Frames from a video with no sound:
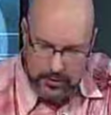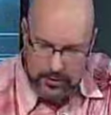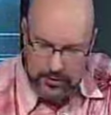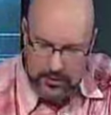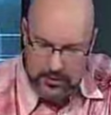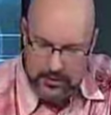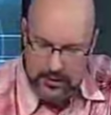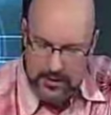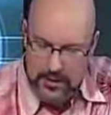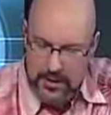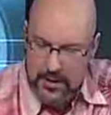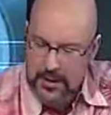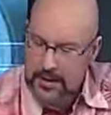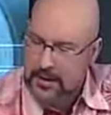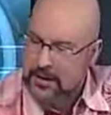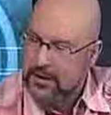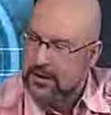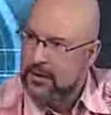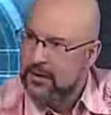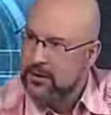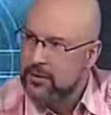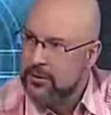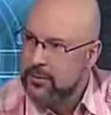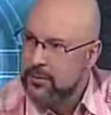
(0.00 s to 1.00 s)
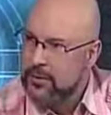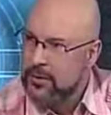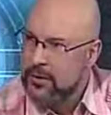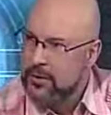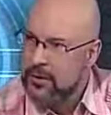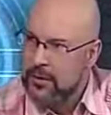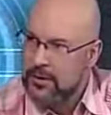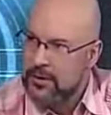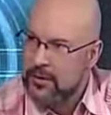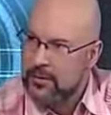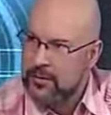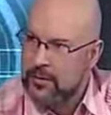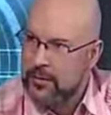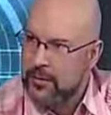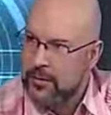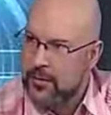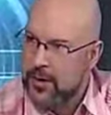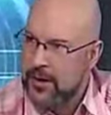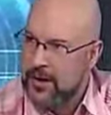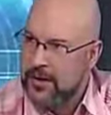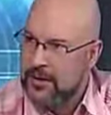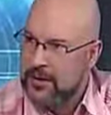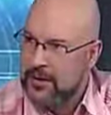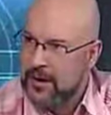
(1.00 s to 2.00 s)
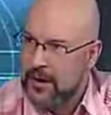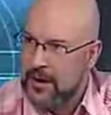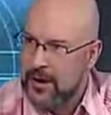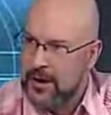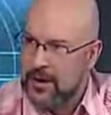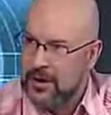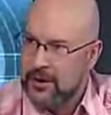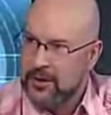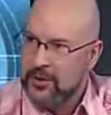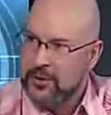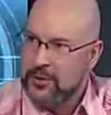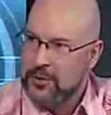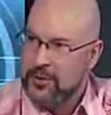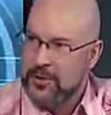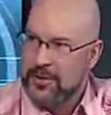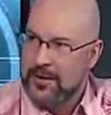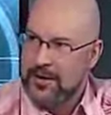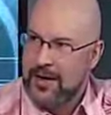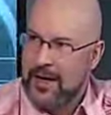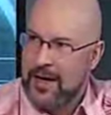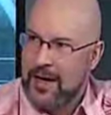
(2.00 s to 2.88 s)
What does Euromaidan look